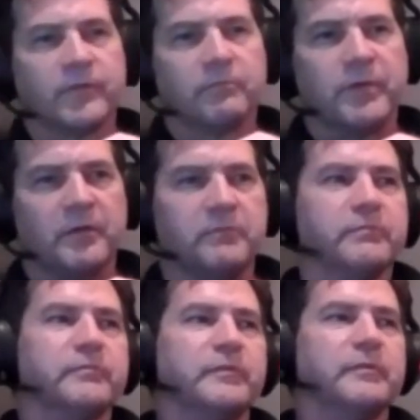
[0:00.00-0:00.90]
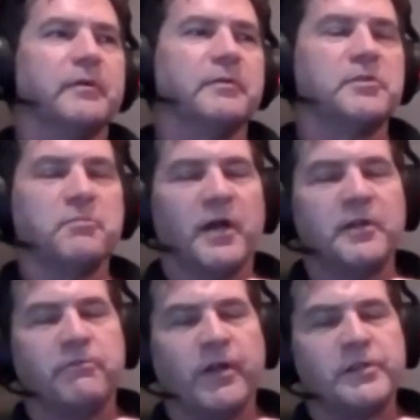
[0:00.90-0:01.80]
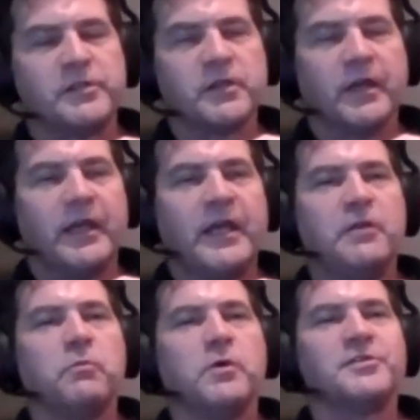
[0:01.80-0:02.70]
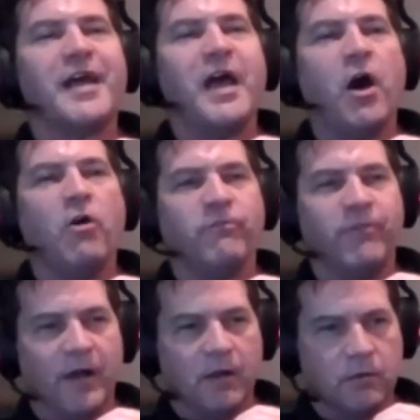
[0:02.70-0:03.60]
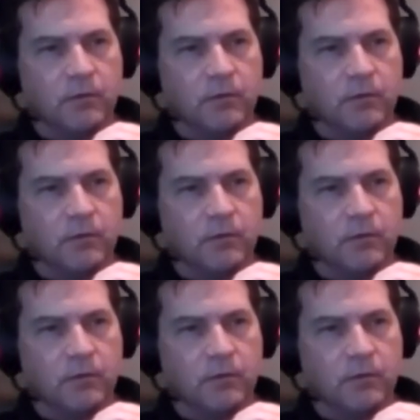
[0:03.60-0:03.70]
But to my defense, it was alpha.